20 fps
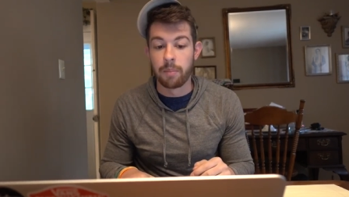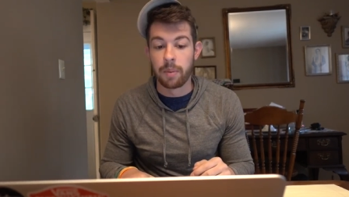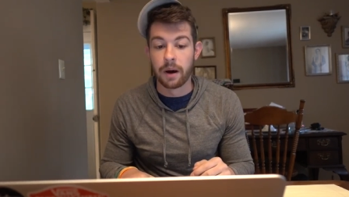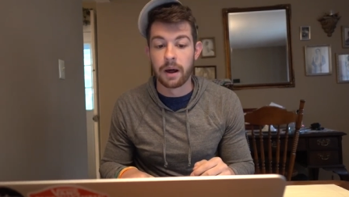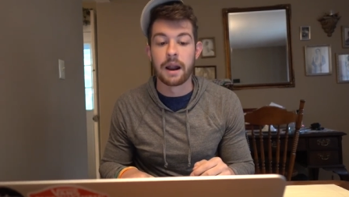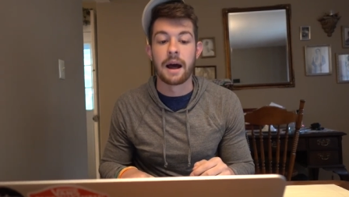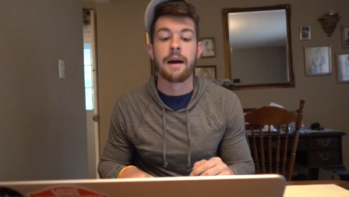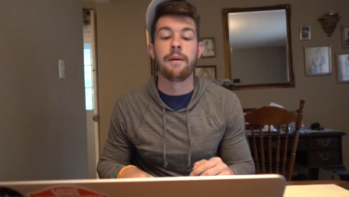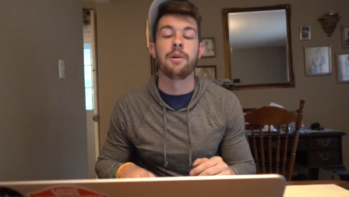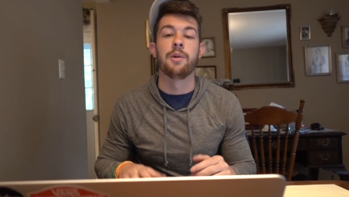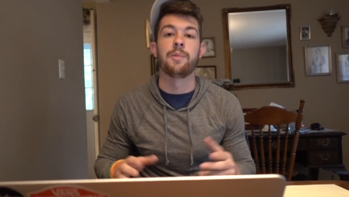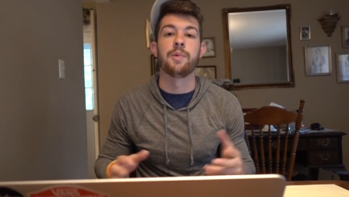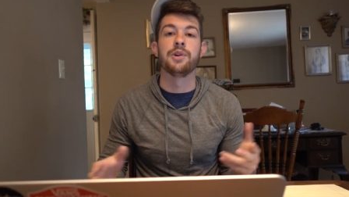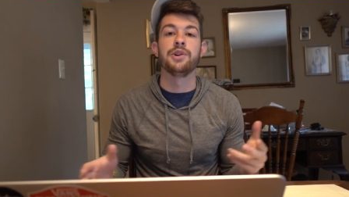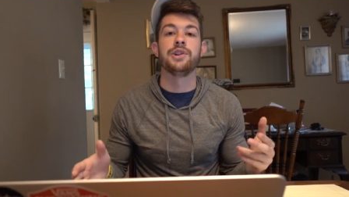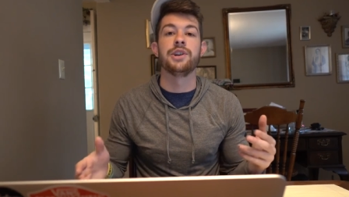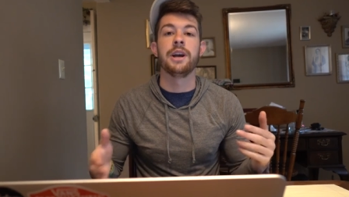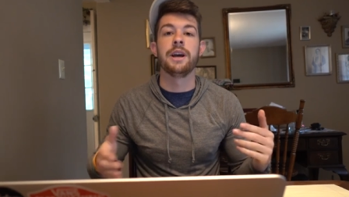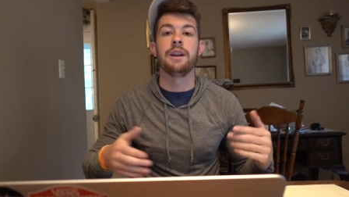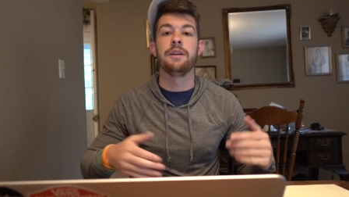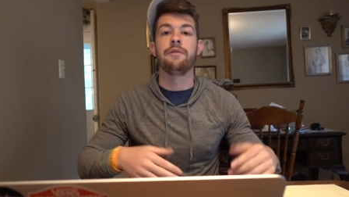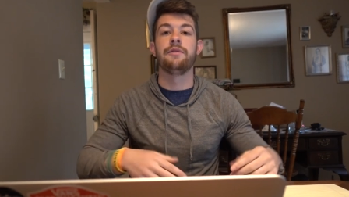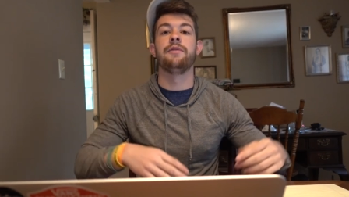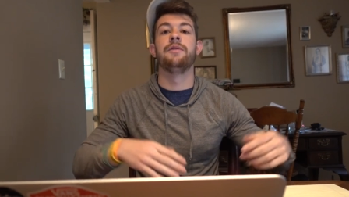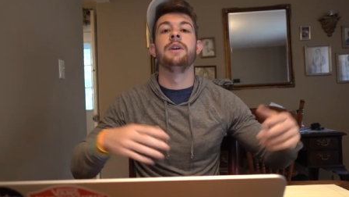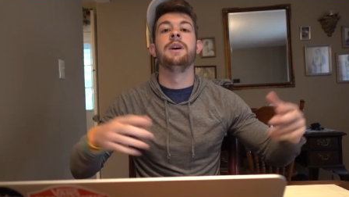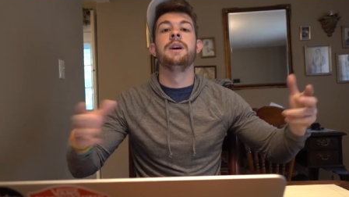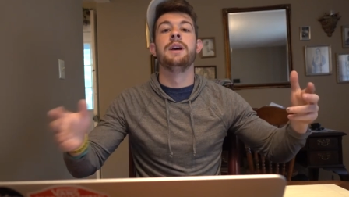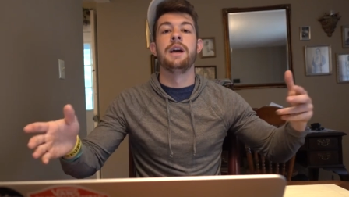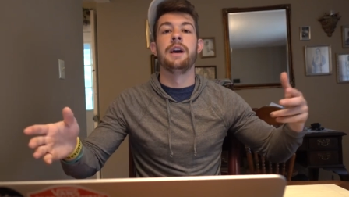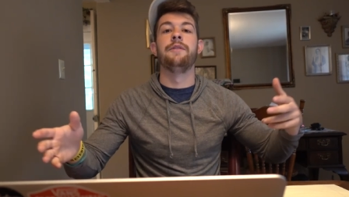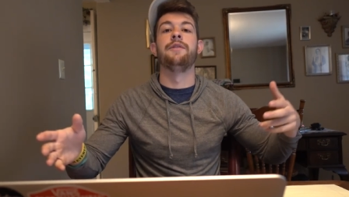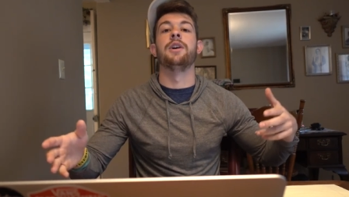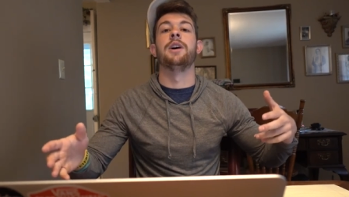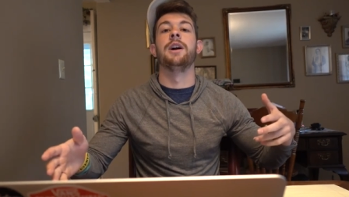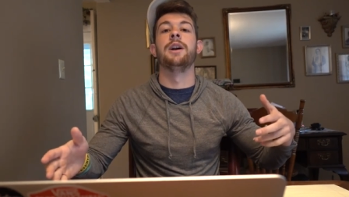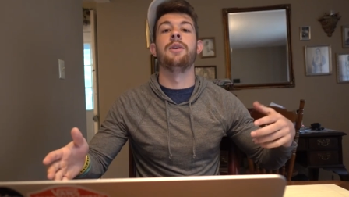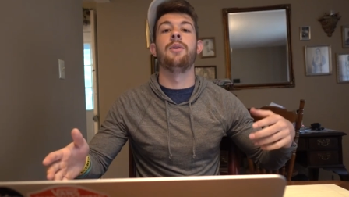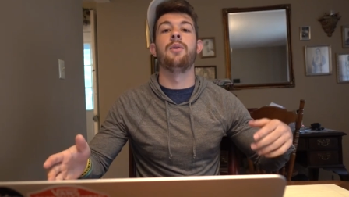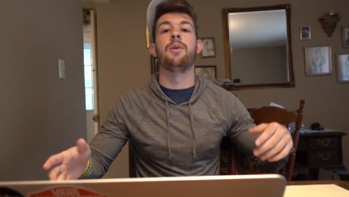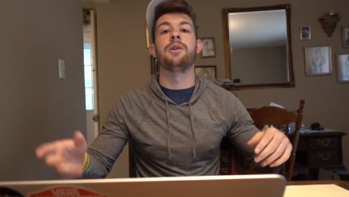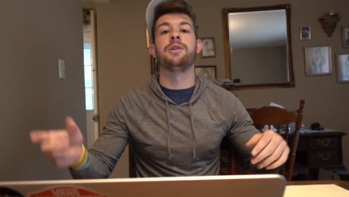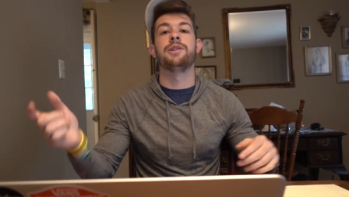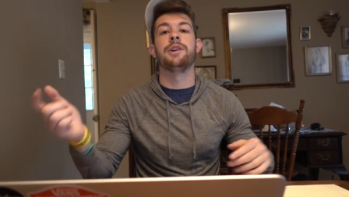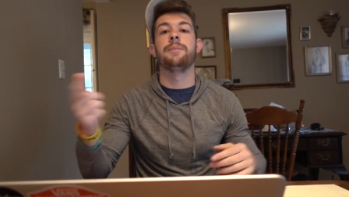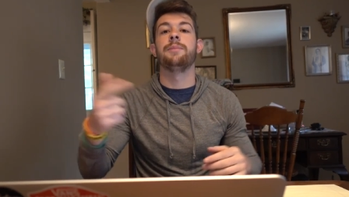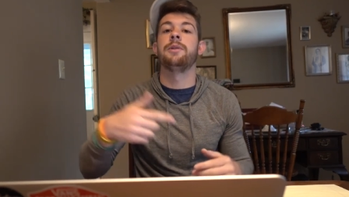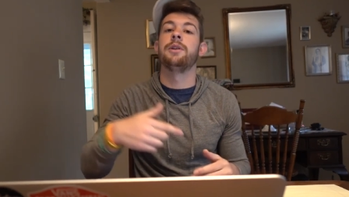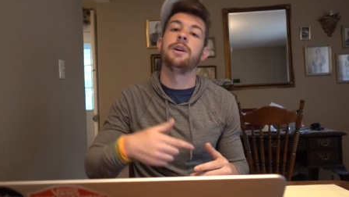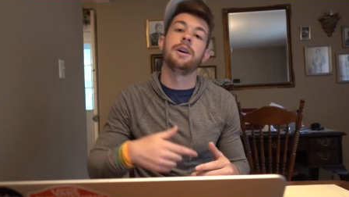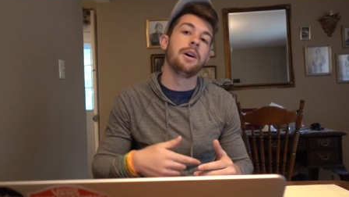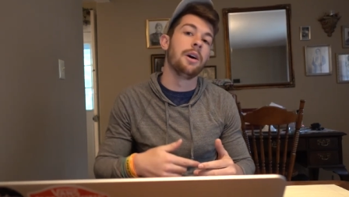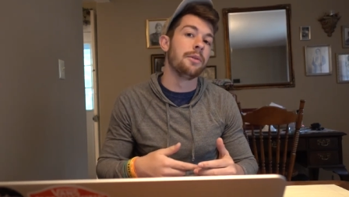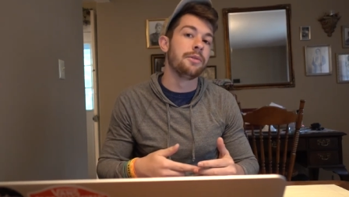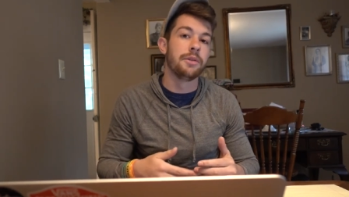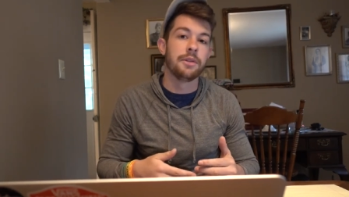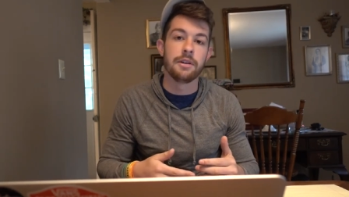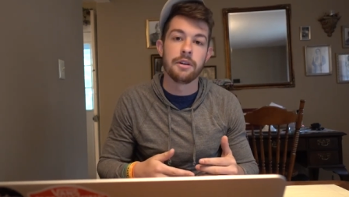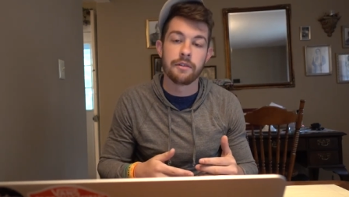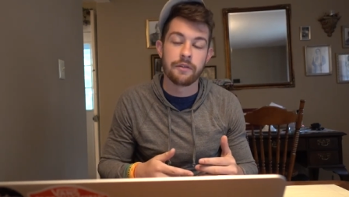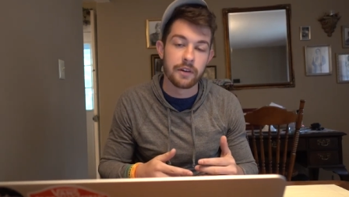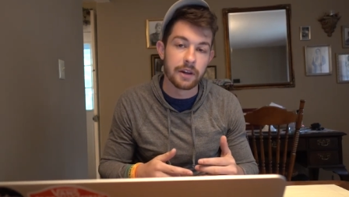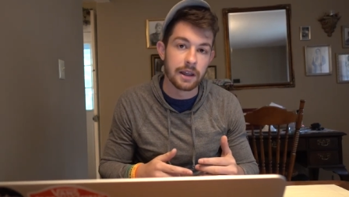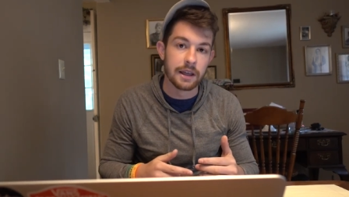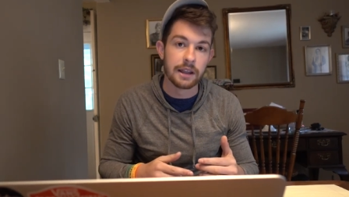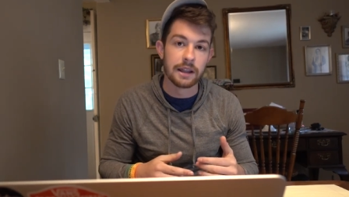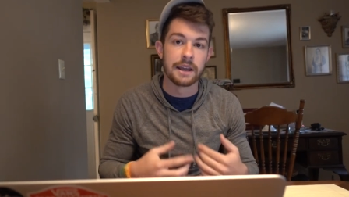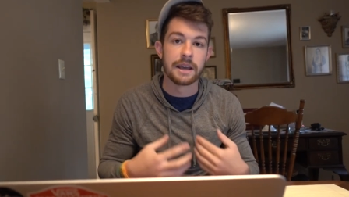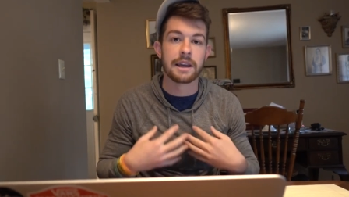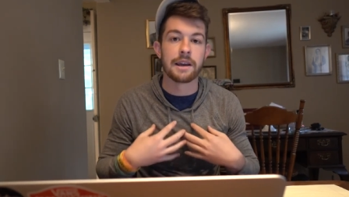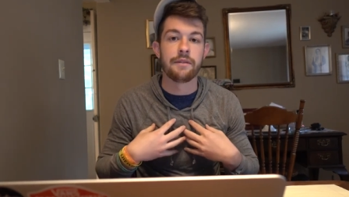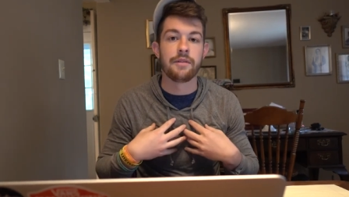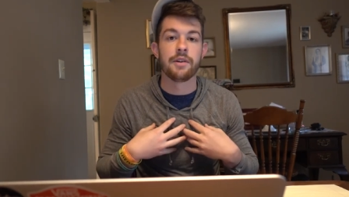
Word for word: But I would appreciate if if you're gonna order something, and go through the affiliate link.